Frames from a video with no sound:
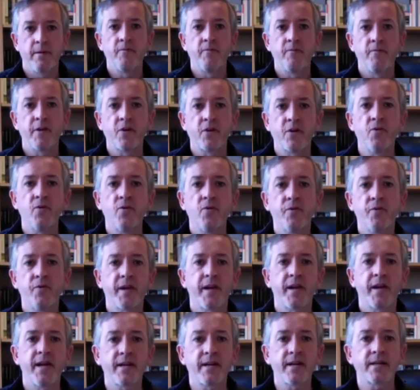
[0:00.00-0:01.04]
record
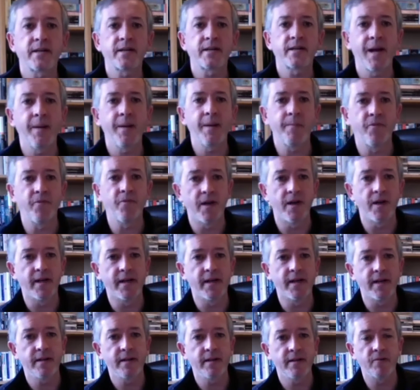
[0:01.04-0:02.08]
that
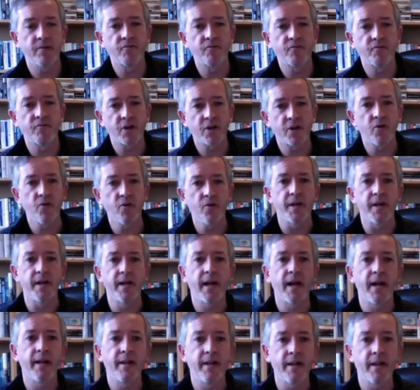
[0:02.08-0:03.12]
separately, you know, record
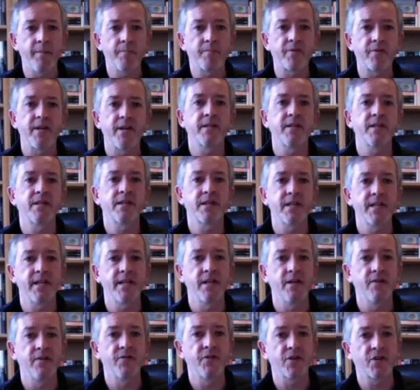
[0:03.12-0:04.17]
it and then practice
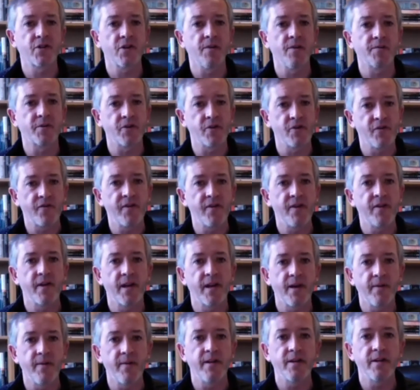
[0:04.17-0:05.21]
singing over the top so you feel
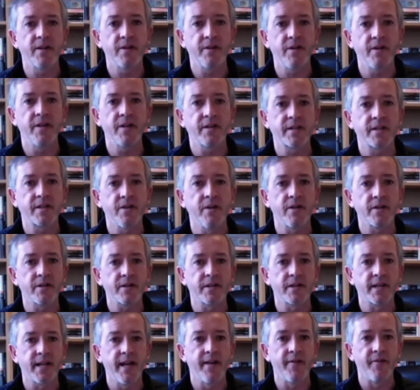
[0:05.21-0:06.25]
how it, it slots
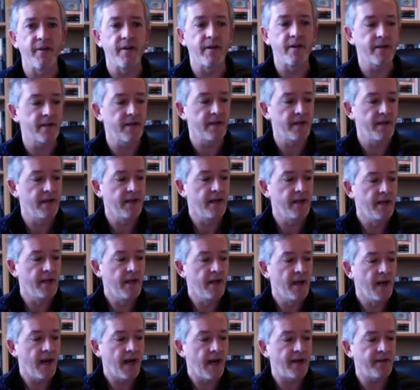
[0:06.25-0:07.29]
together.
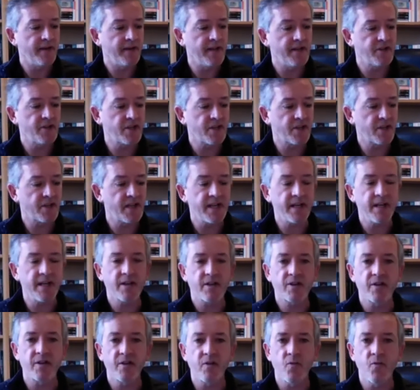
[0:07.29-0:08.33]
And then just think,
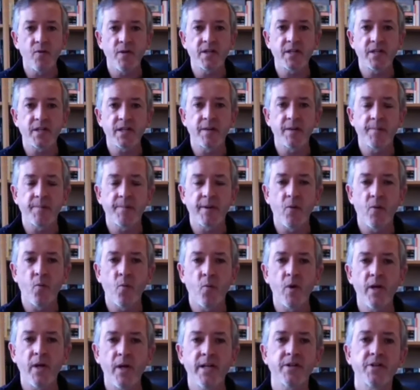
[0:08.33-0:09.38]
always think about
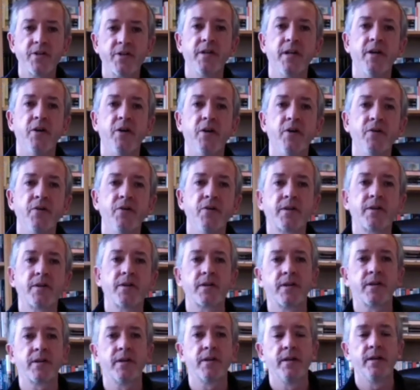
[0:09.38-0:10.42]
which
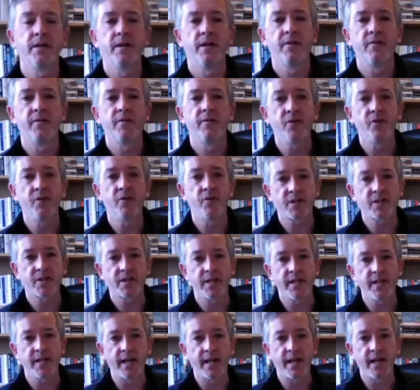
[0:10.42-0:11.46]
notes that you're
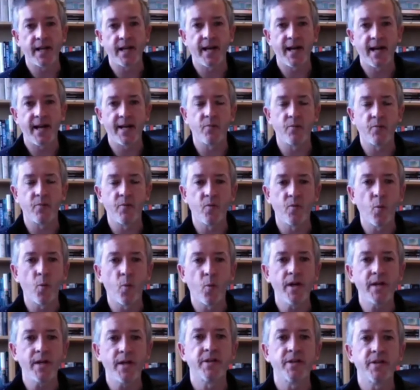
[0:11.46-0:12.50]
singing land with
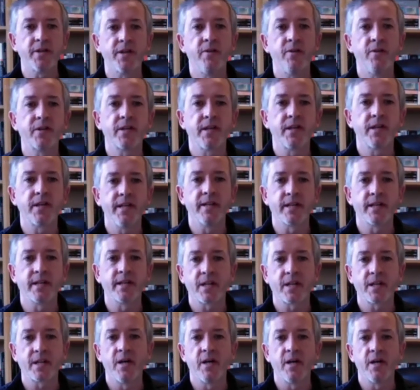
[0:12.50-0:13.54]
which notes in the
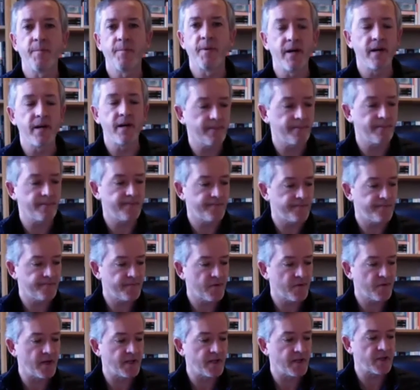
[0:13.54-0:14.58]
guitar part.
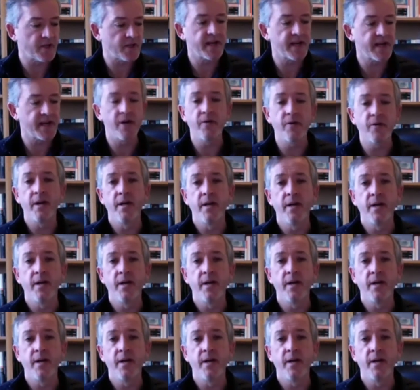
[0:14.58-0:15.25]
All right, so if I go,